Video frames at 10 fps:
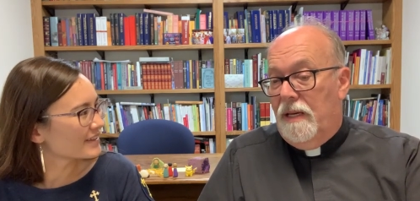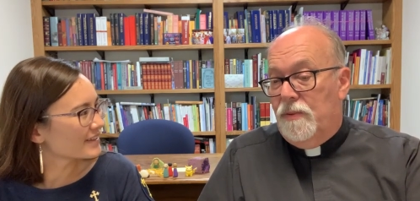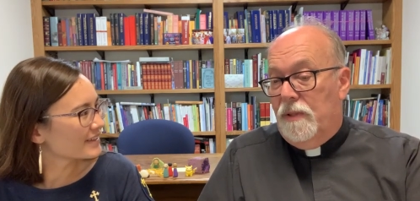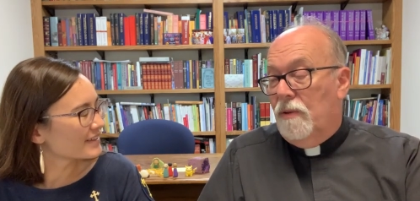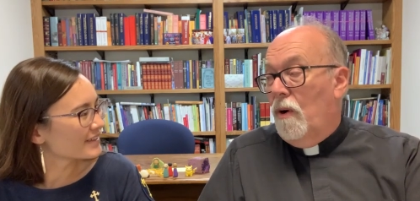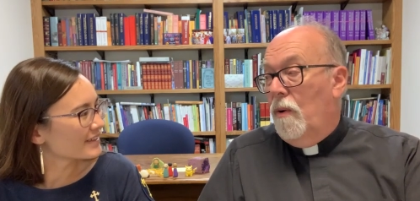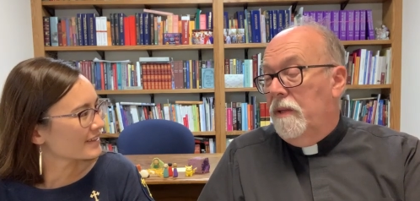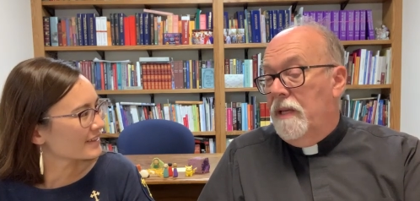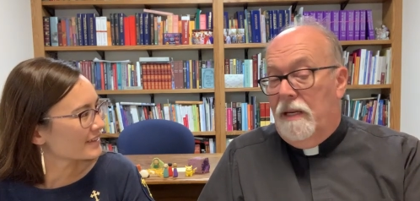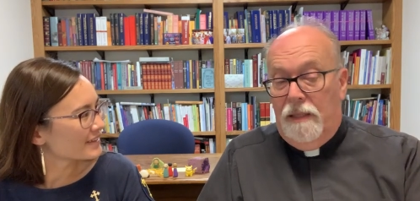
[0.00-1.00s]
Speaker 1: as we grow.
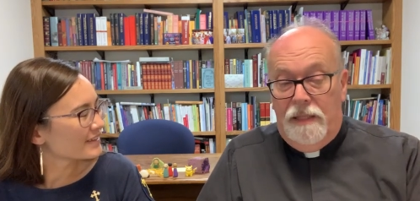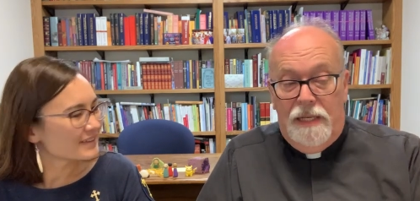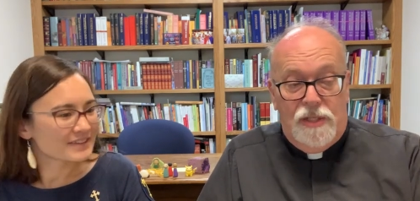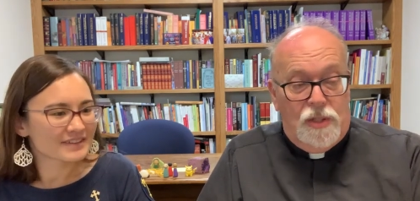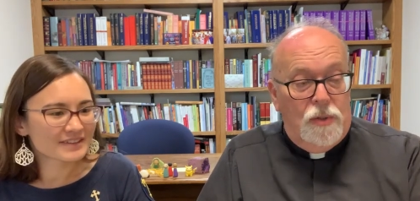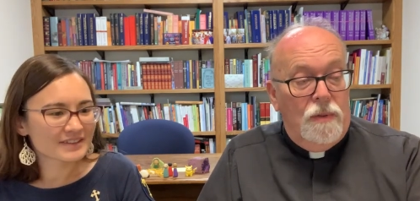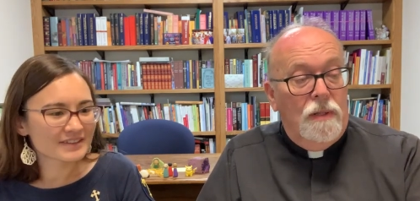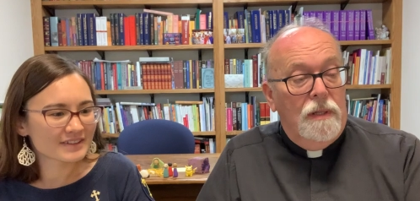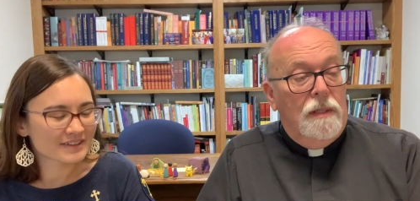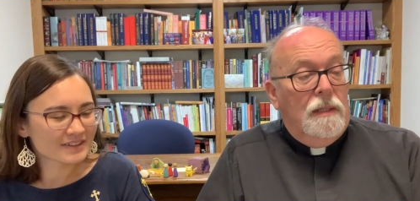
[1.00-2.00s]
And then it leads
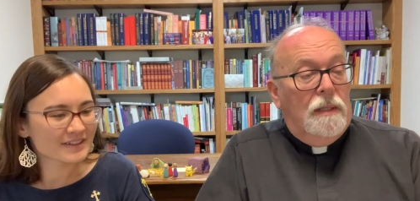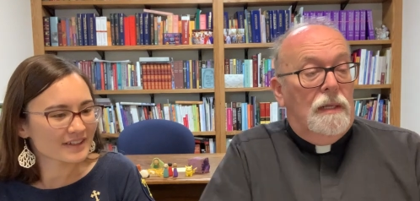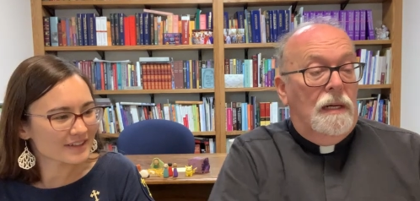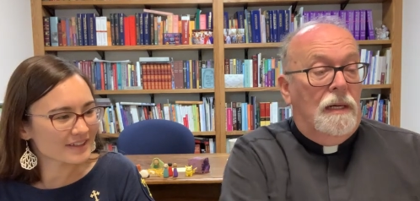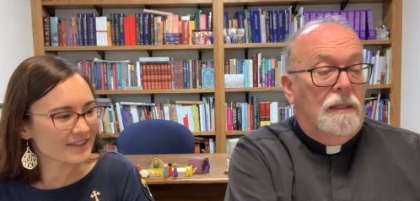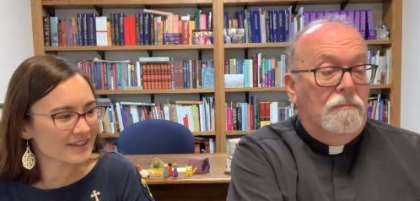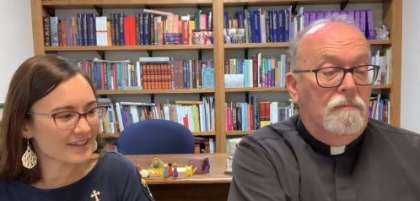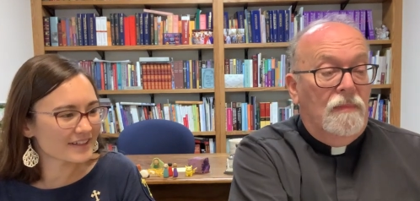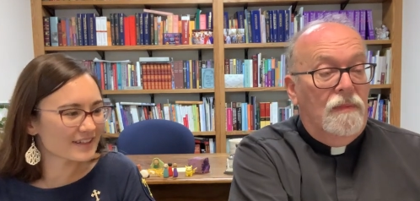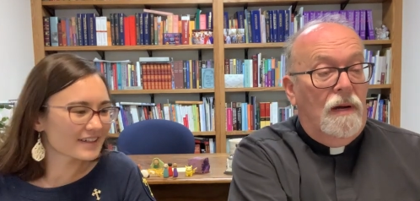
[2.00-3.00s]
to uh,
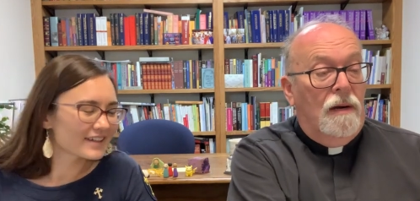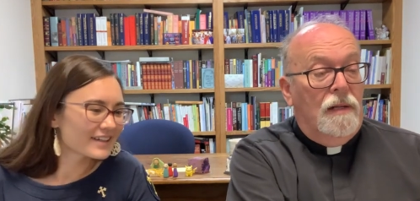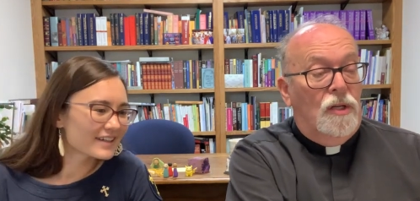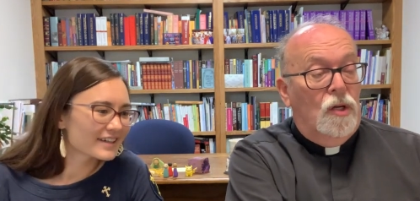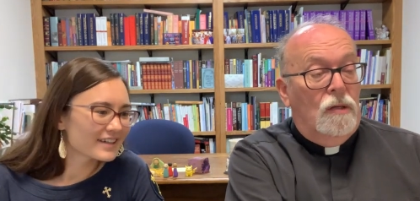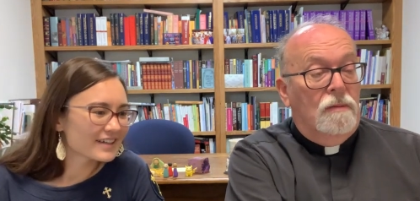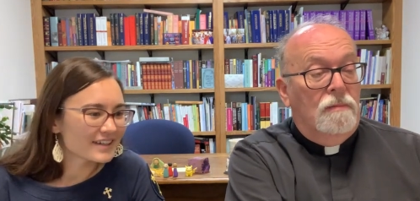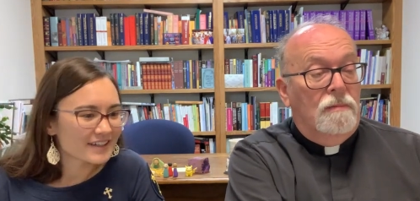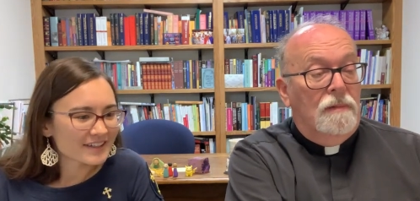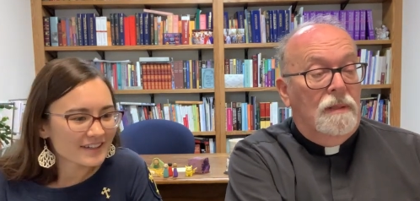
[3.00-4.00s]

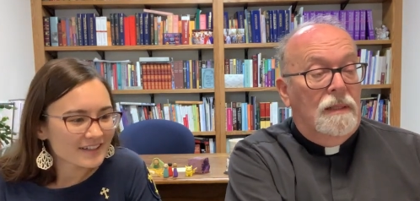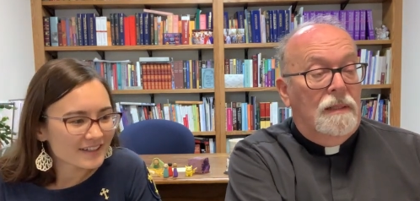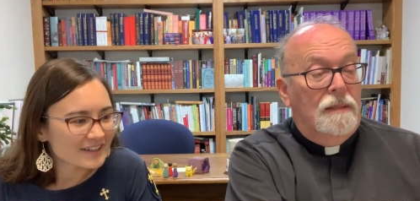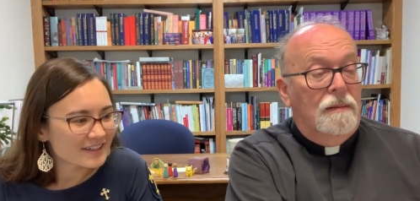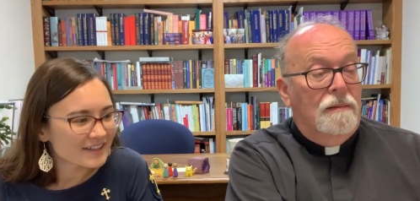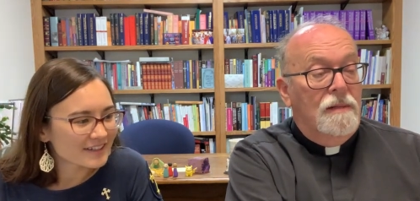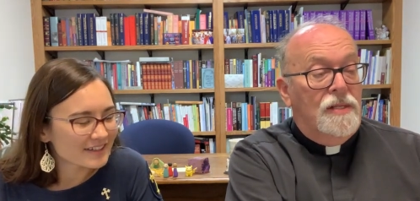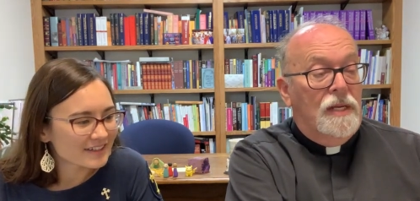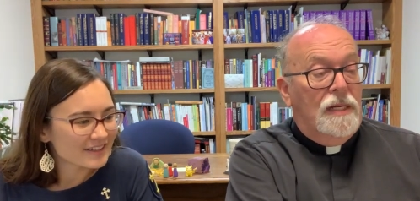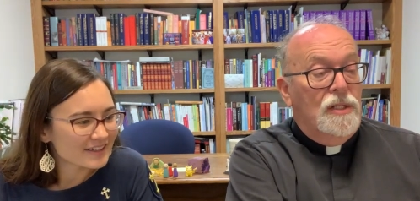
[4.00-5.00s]
Article uh,
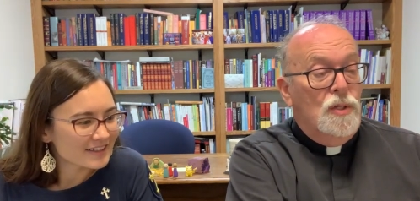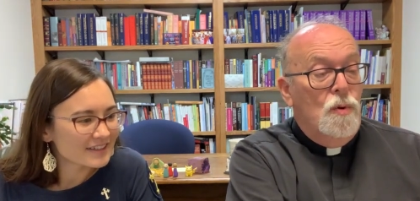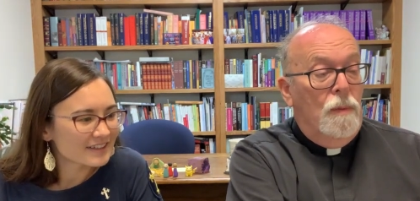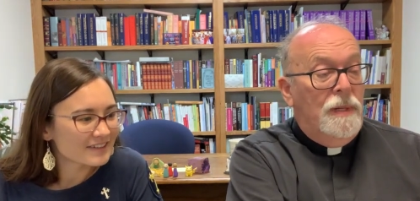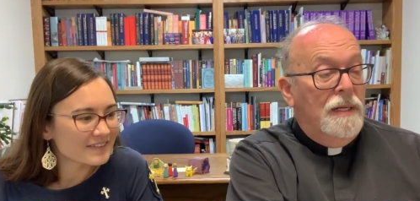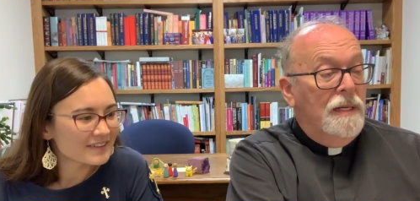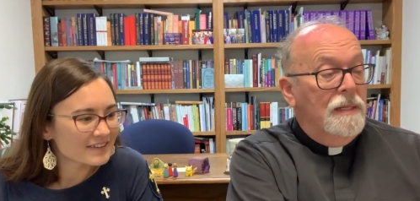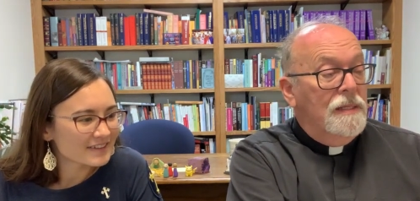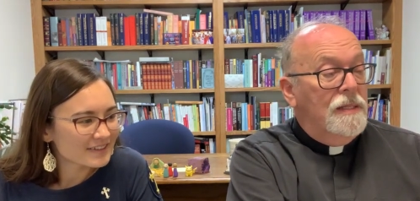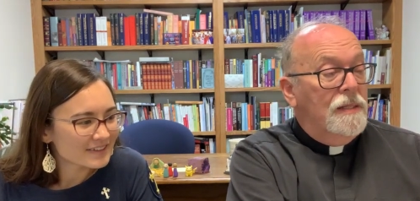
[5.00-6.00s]
six, new
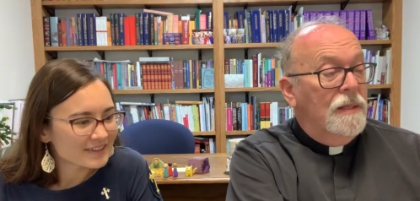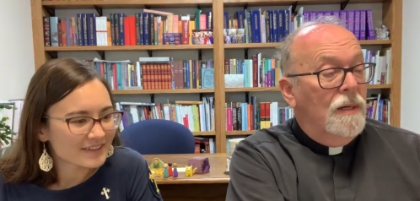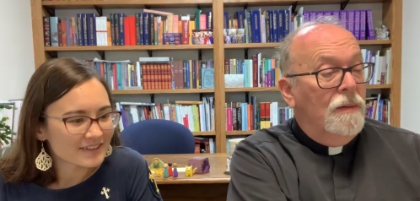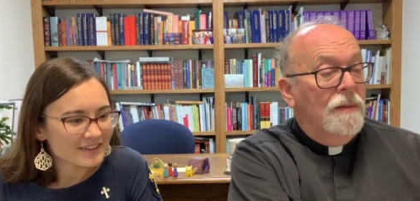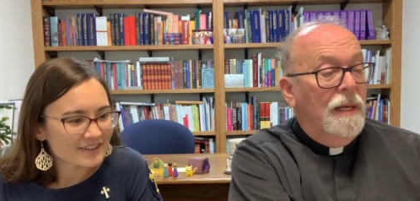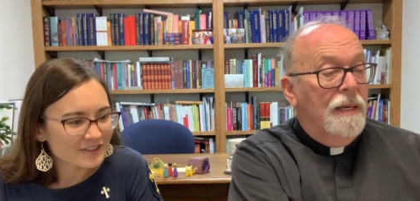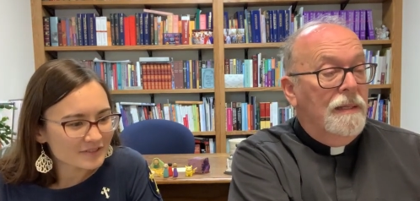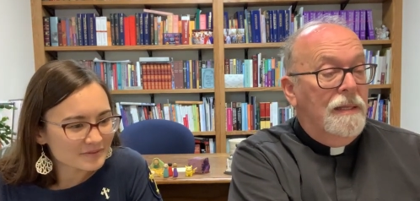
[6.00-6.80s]
obedience, you know, and